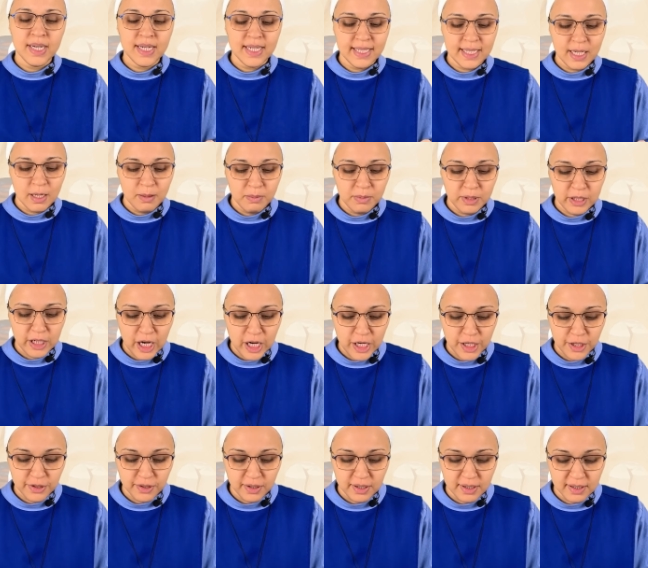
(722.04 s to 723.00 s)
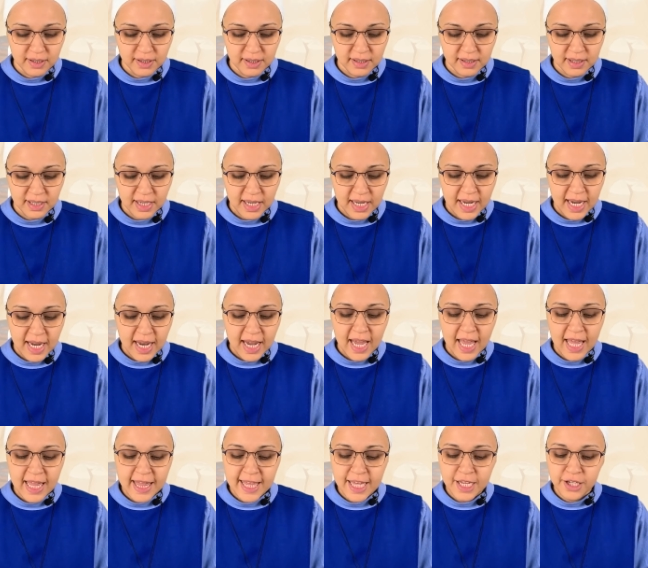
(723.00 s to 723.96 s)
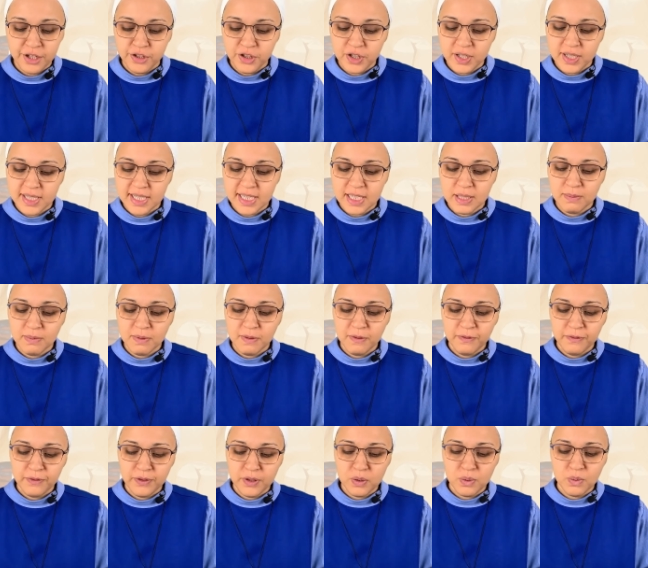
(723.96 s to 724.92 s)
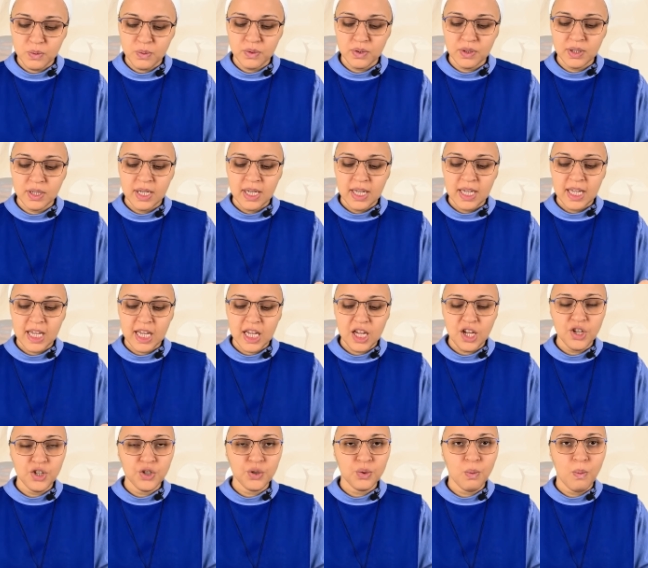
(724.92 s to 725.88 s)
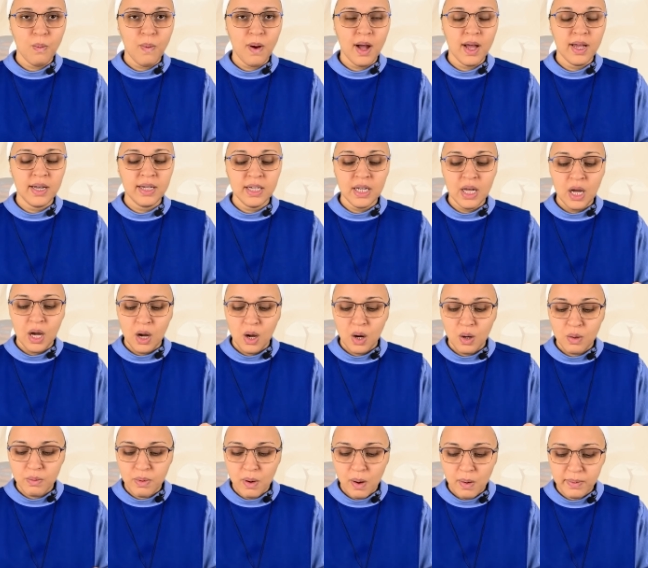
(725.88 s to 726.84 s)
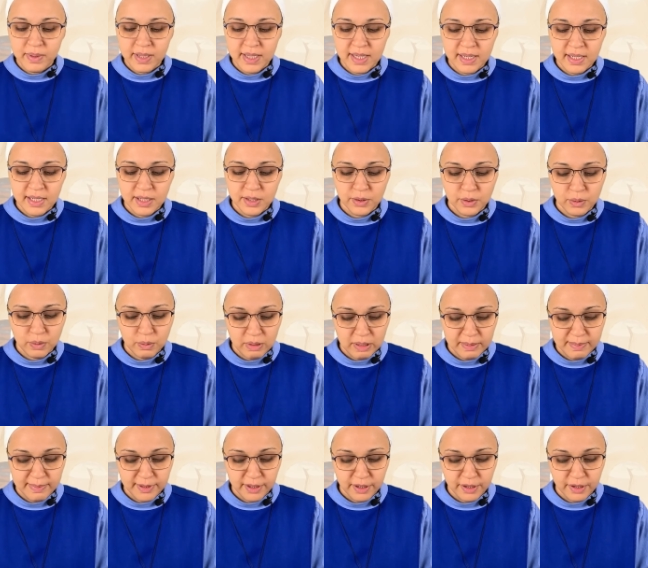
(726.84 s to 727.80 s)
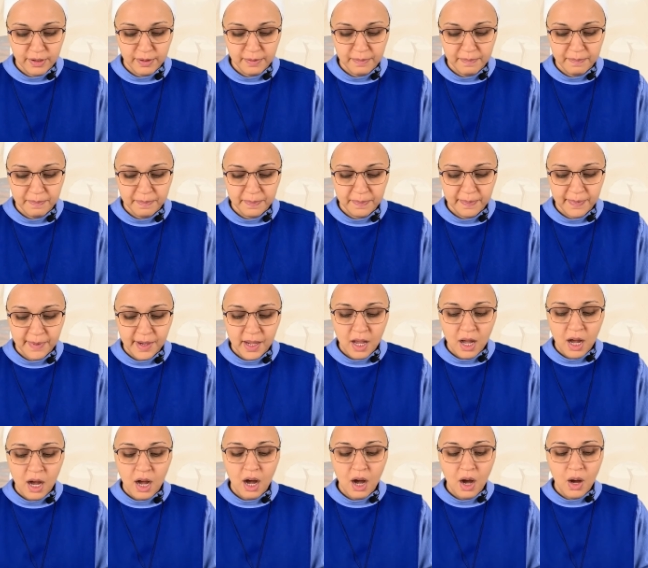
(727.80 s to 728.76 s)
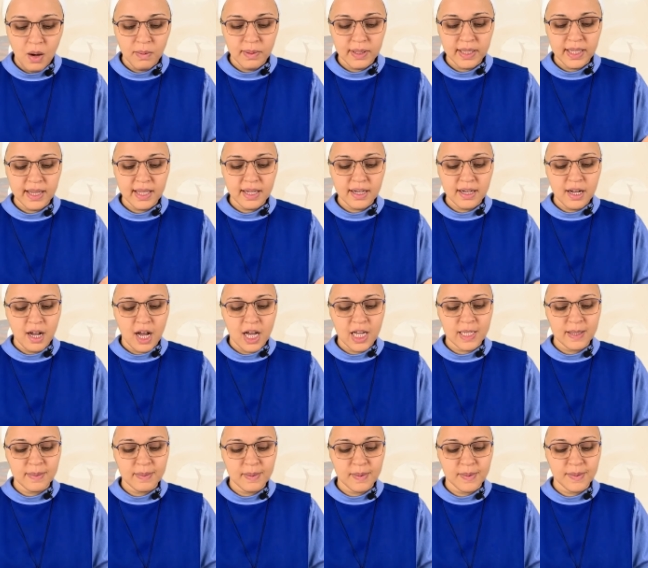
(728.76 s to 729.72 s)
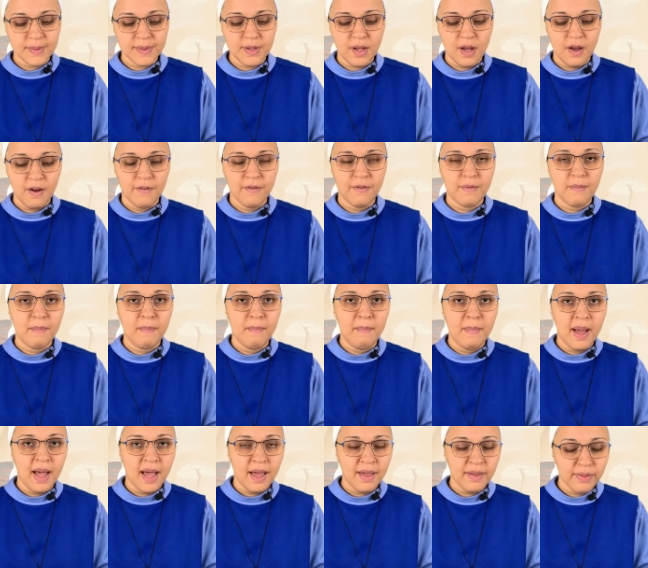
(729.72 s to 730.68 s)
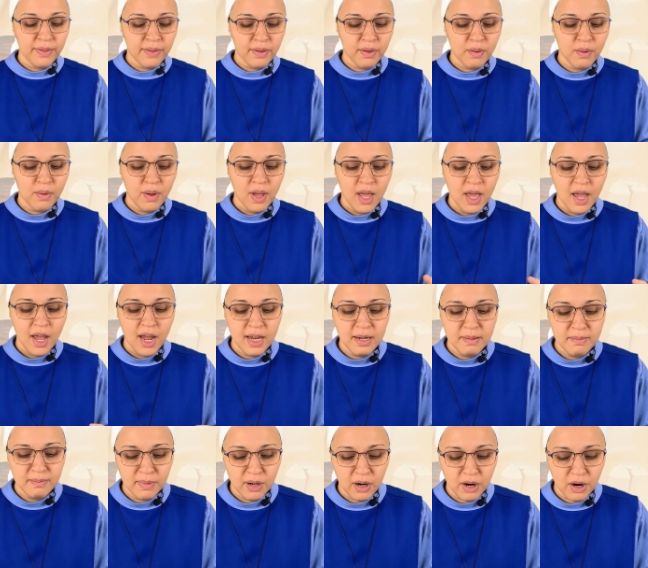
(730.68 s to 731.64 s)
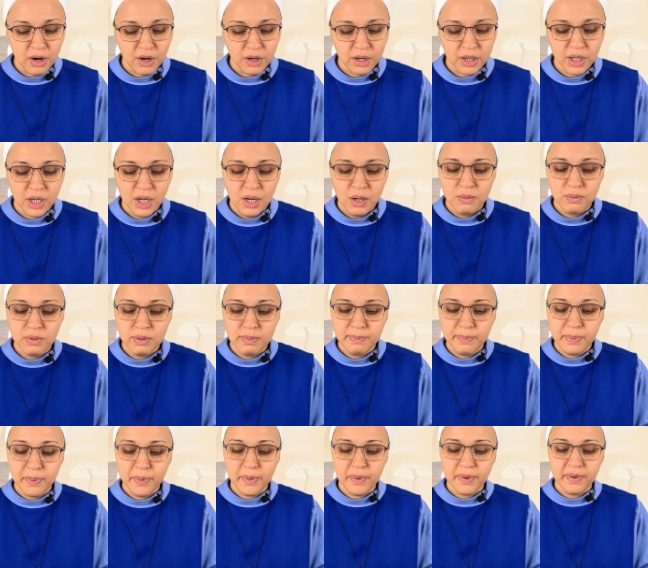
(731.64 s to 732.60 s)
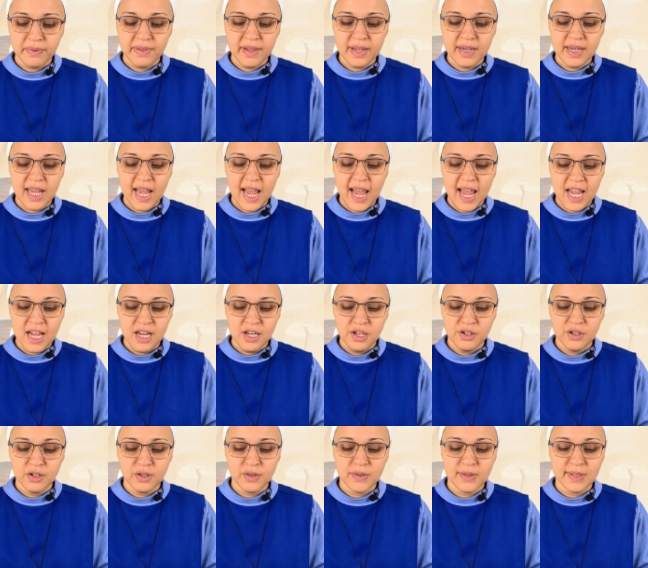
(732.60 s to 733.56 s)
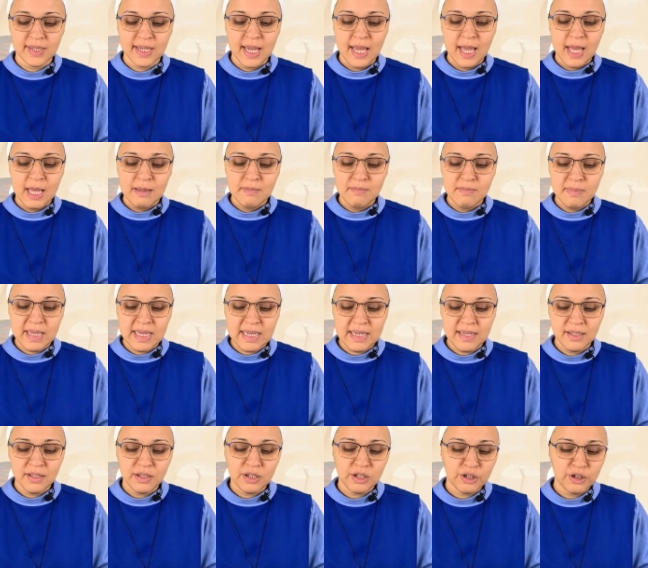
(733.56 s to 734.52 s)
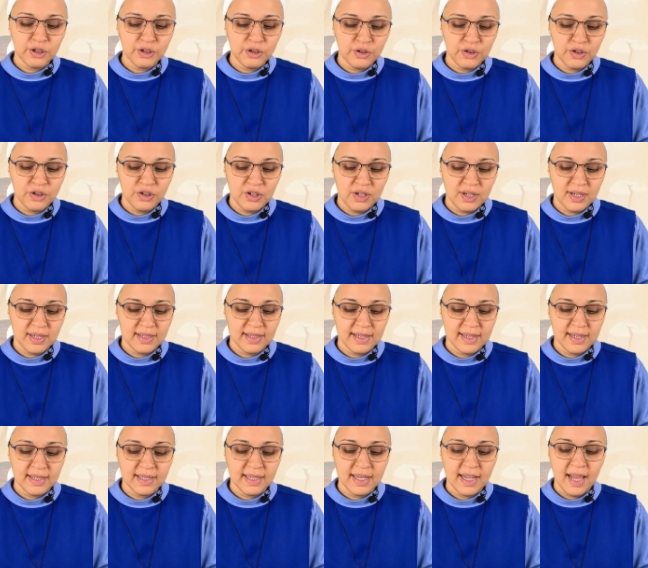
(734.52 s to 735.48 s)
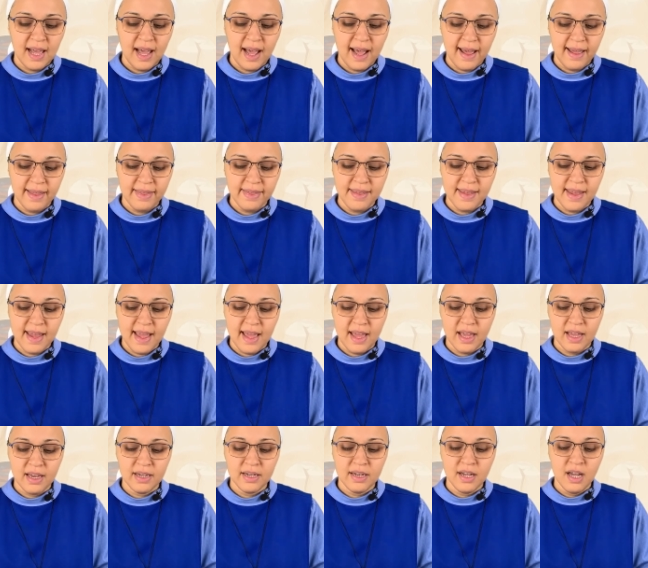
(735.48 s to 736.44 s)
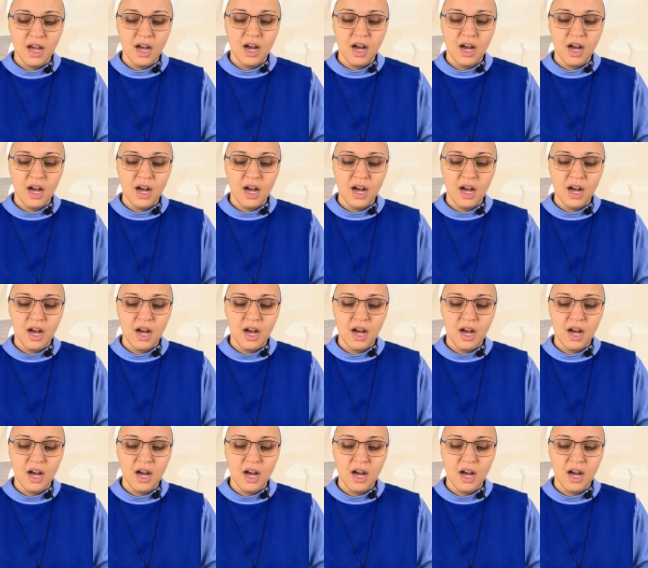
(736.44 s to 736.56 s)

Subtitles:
temptations, and that Jesus refused each one, quoting scripture. Only the Gospels of Matthew and Mark report that angels ministered to Jesus at the end